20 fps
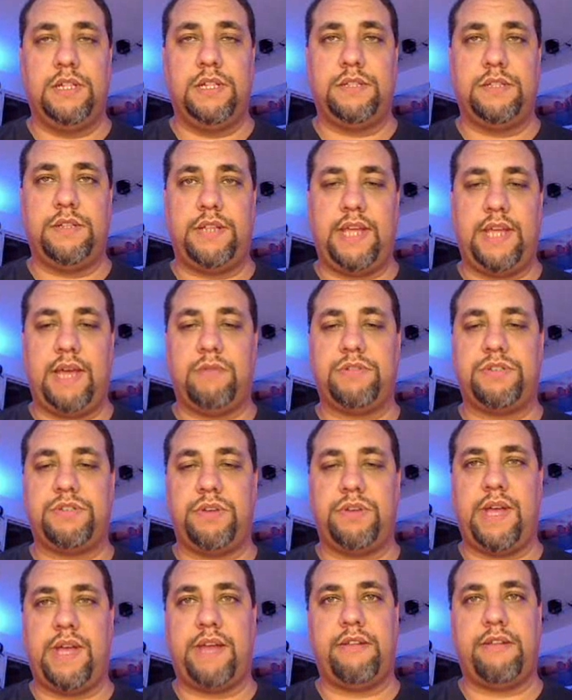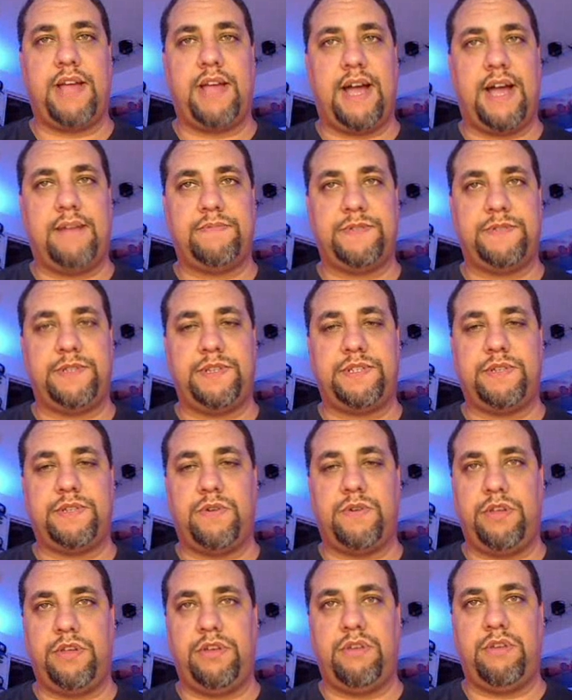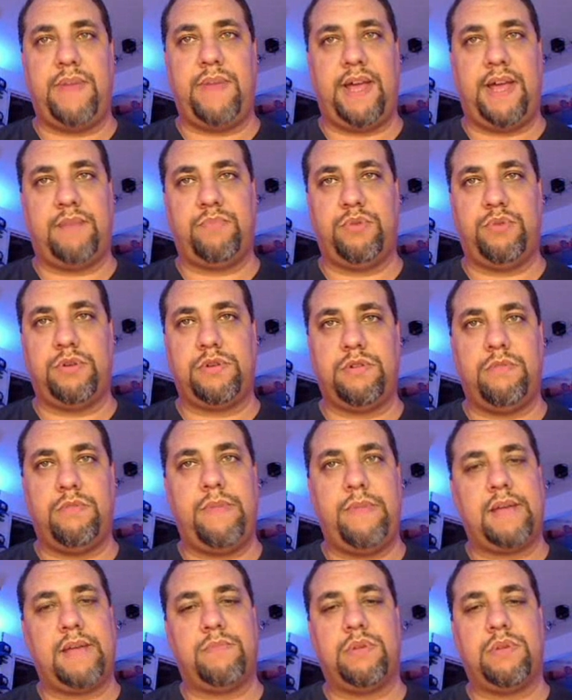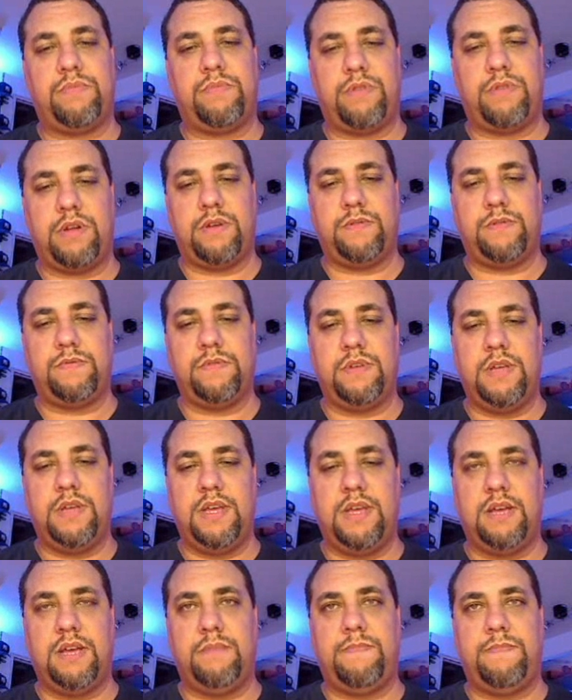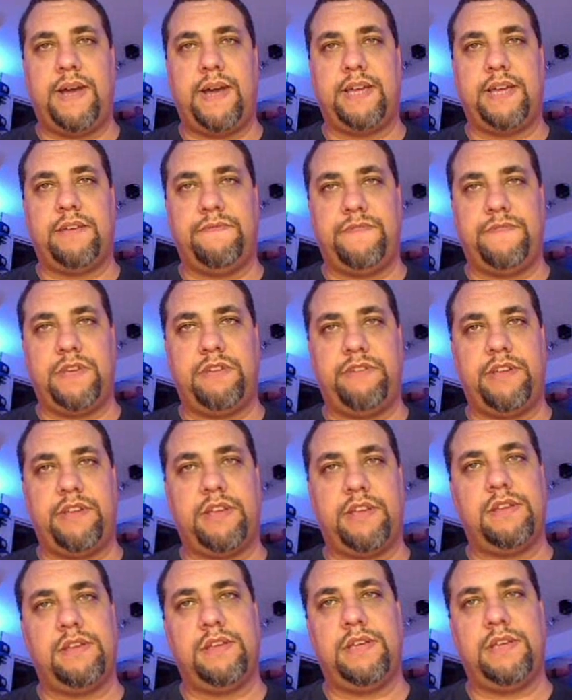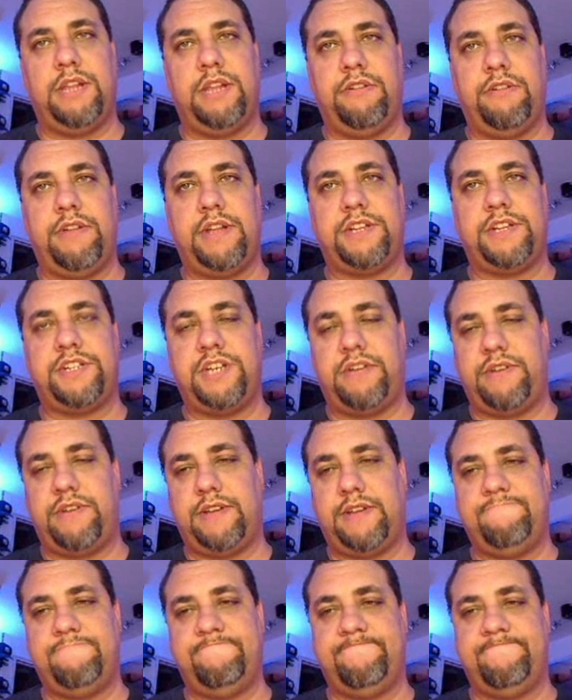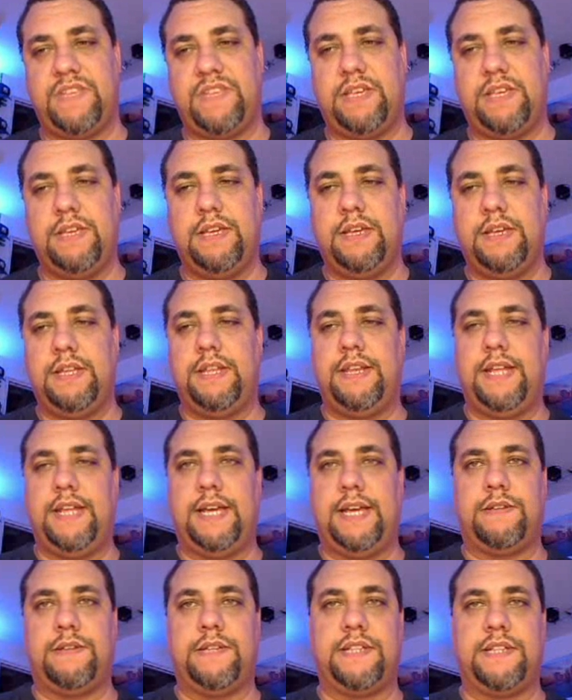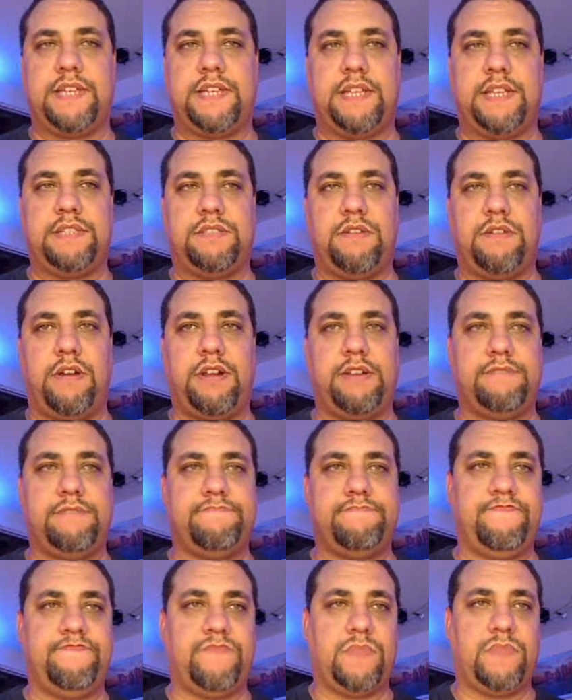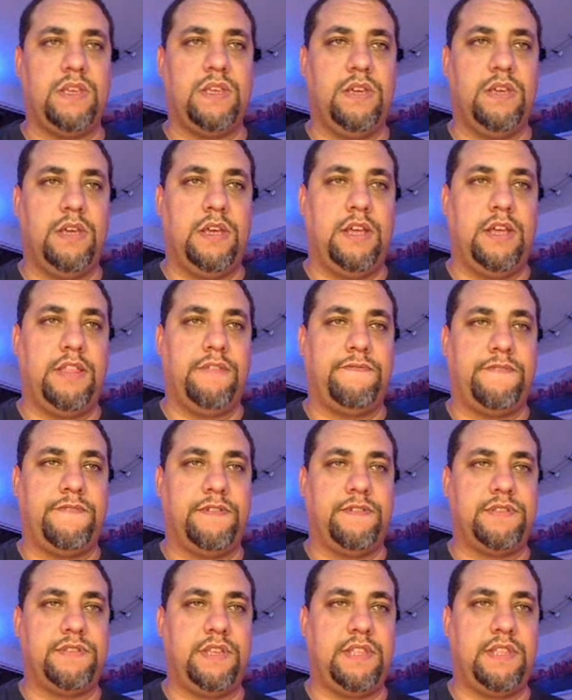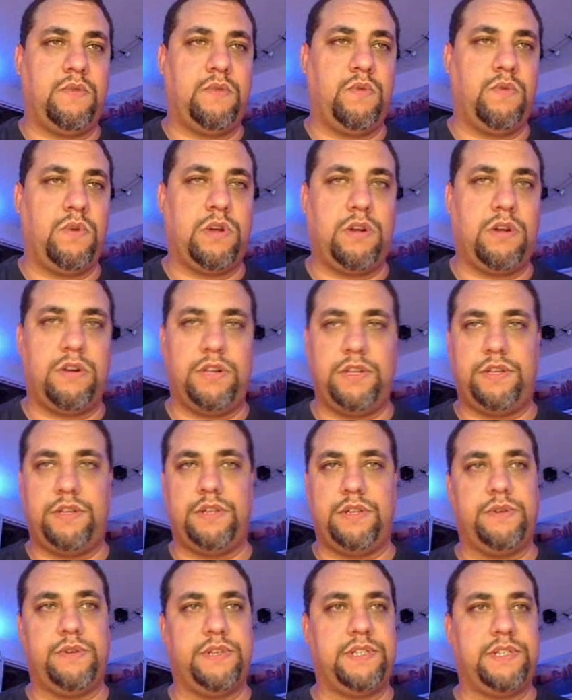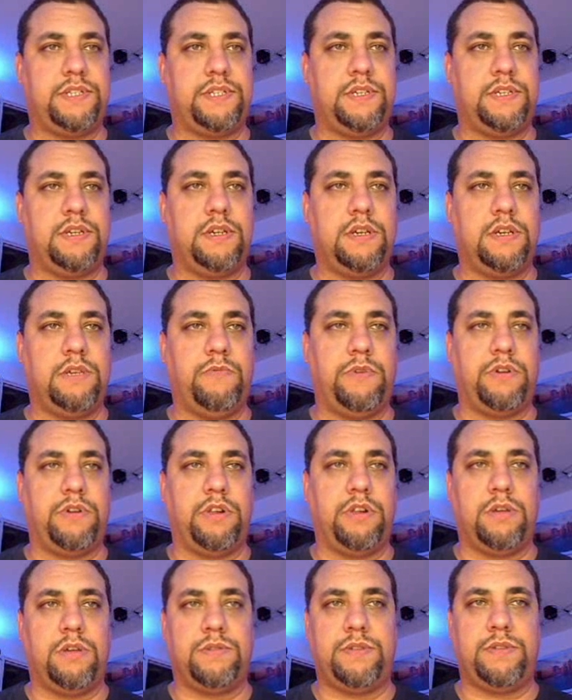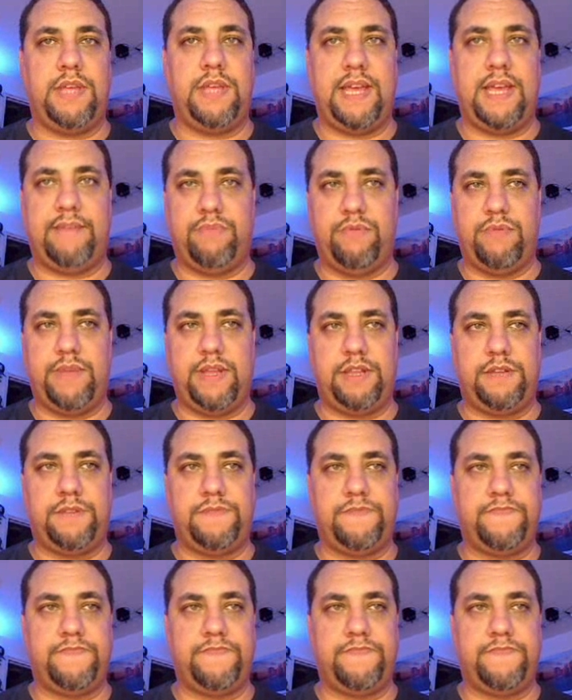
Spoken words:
Today I will show you how to accomplish this on your MacBook or MacBook Pro by configuring internet sharing. Now let's get started. The first thing that we're going to do is we're going to go to the Apple menu